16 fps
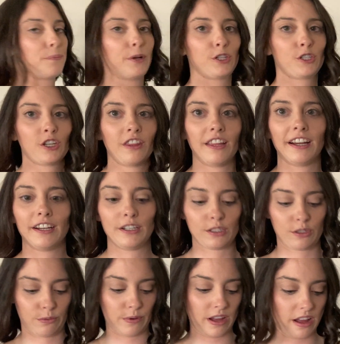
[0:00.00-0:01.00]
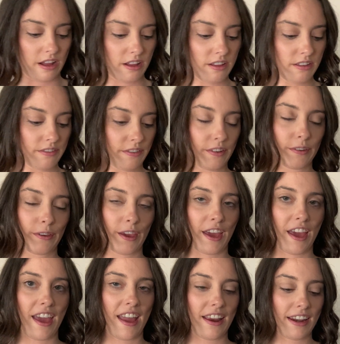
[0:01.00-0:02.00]
push in there as well.
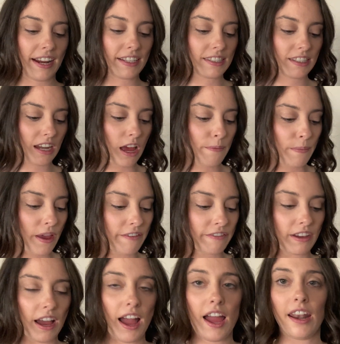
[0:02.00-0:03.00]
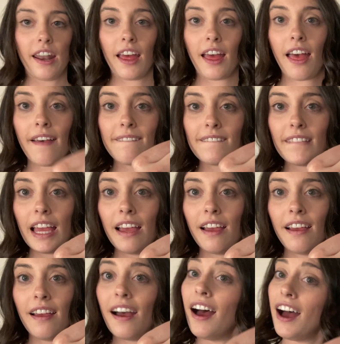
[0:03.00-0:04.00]
Okay, next up, I've got
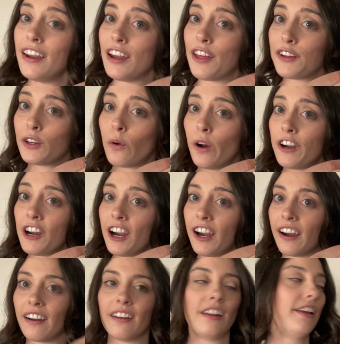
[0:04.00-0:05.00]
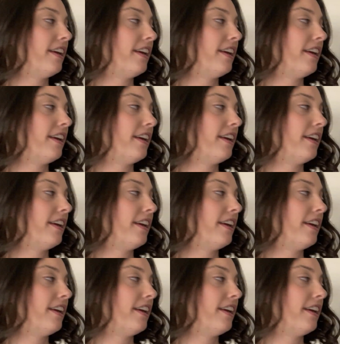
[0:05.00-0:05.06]
another quarter.